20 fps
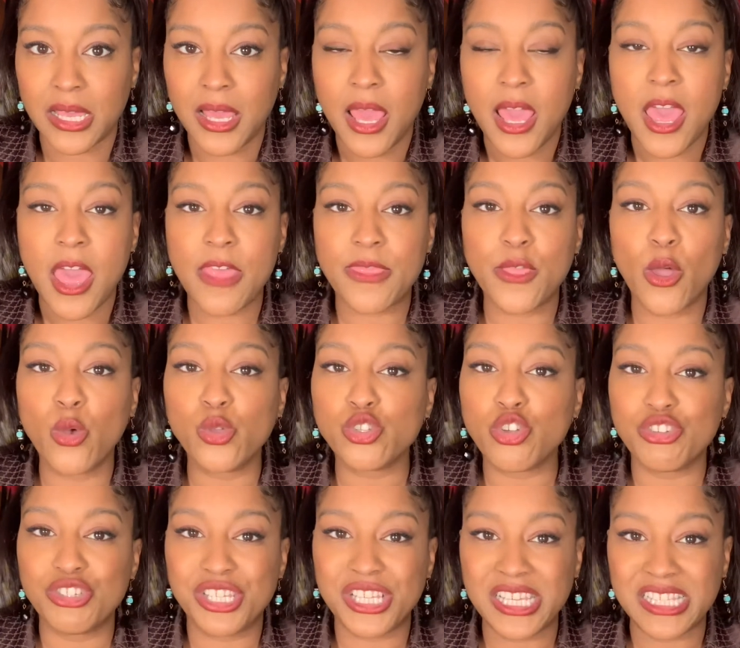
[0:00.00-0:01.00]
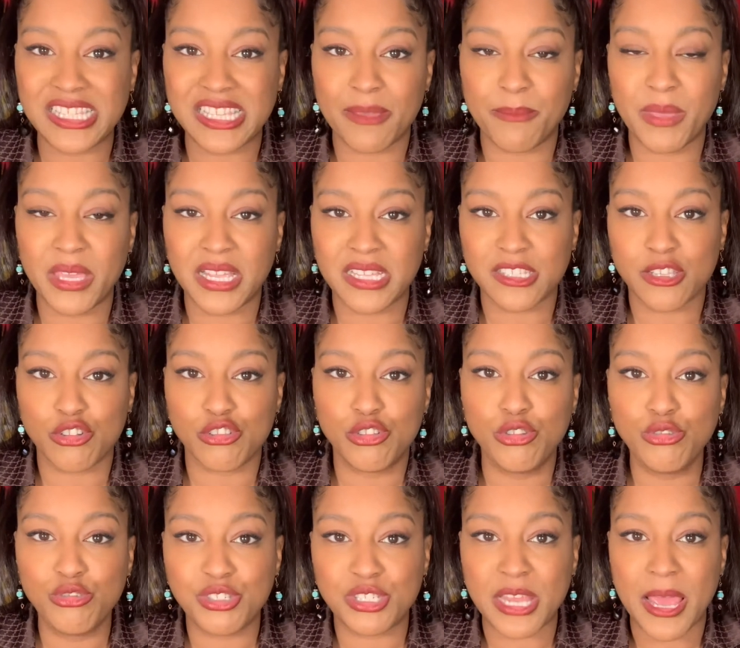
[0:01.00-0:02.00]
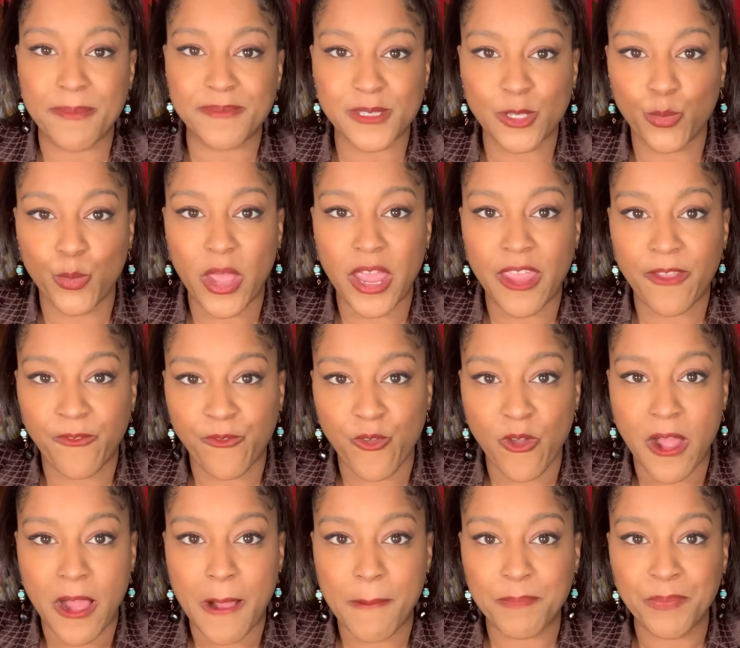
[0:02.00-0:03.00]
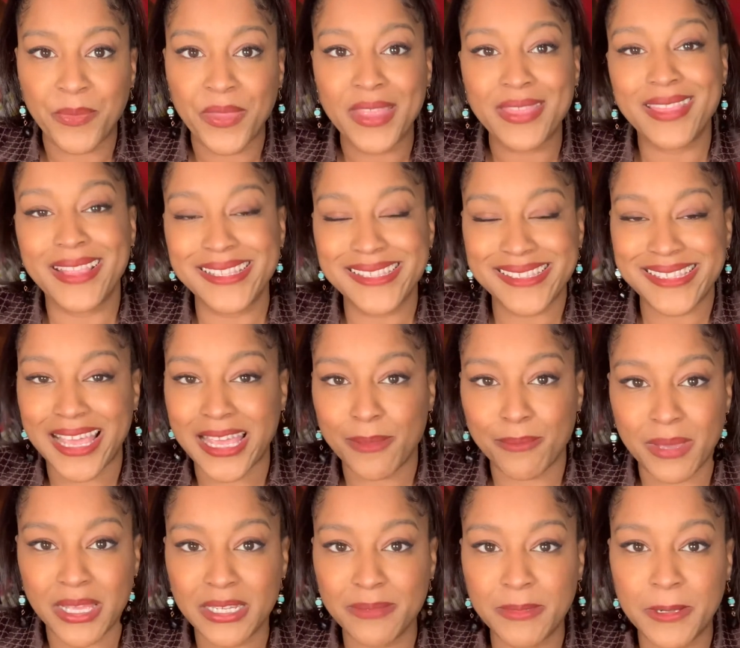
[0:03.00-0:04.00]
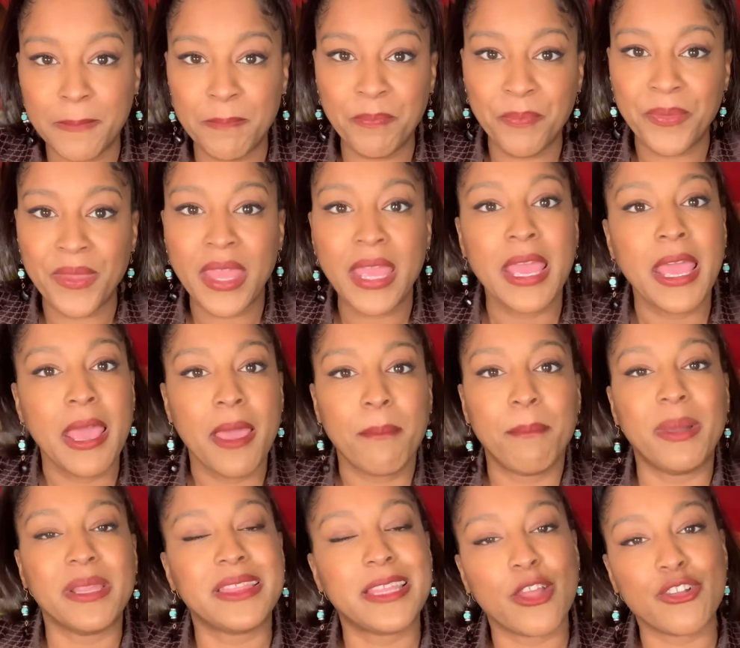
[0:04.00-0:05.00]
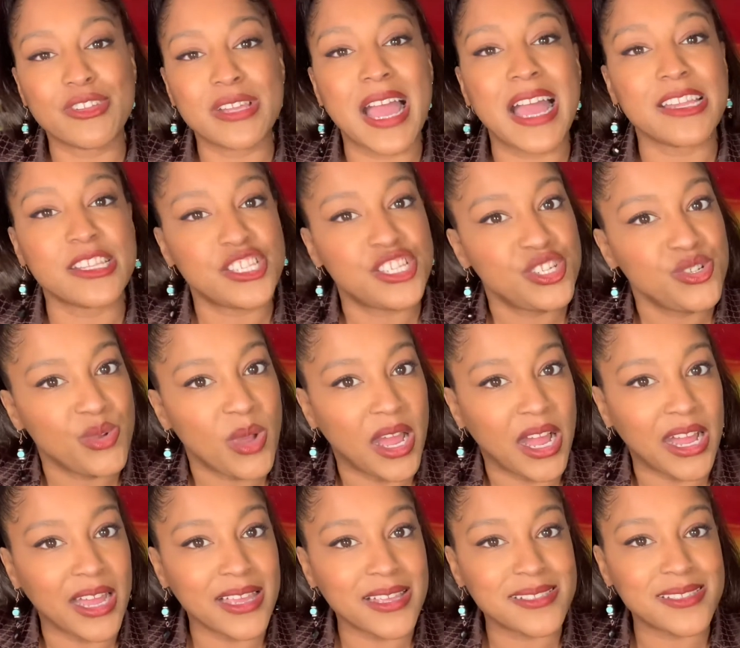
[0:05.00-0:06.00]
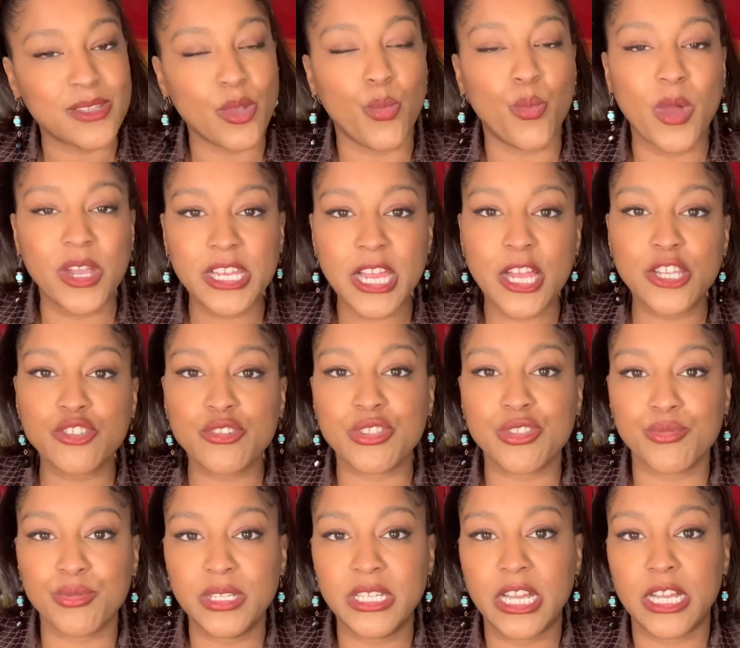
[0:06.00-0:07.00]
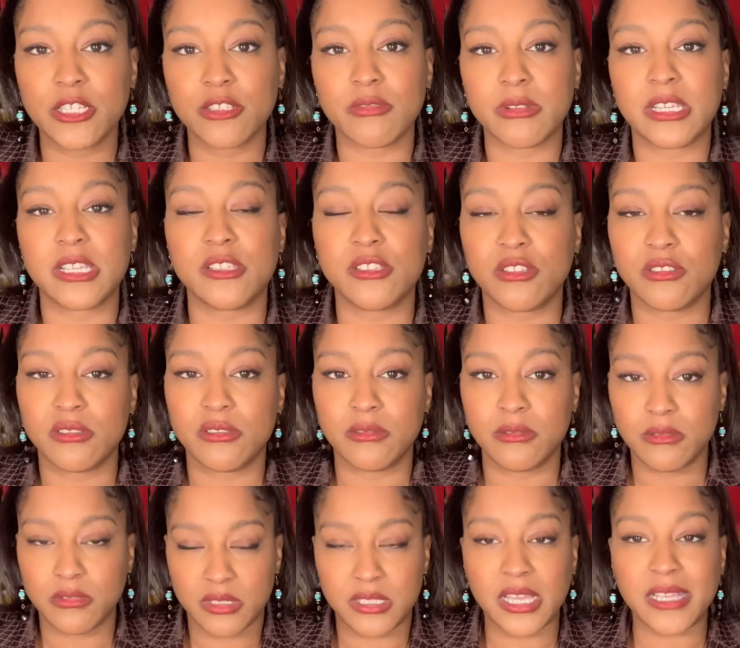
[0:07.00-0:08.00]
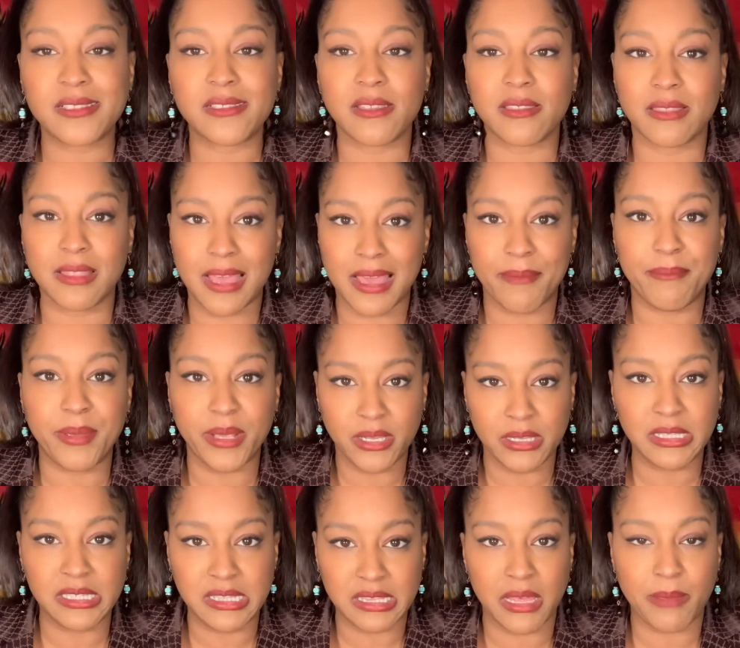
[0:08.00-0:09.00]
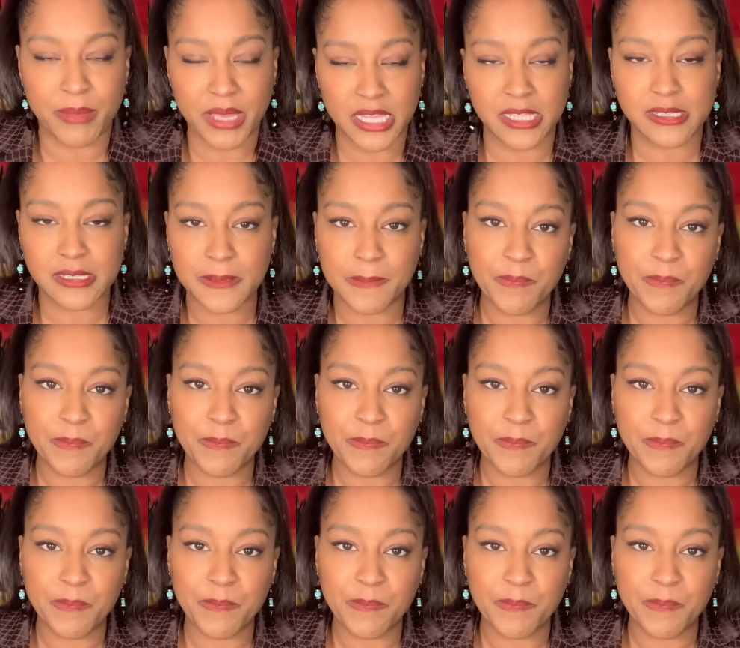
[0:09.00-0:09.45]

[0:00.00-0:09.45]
And those are decent because they're 2 steps away from the state minimum, but they're not too high. So 100, 300 is decent liability limits.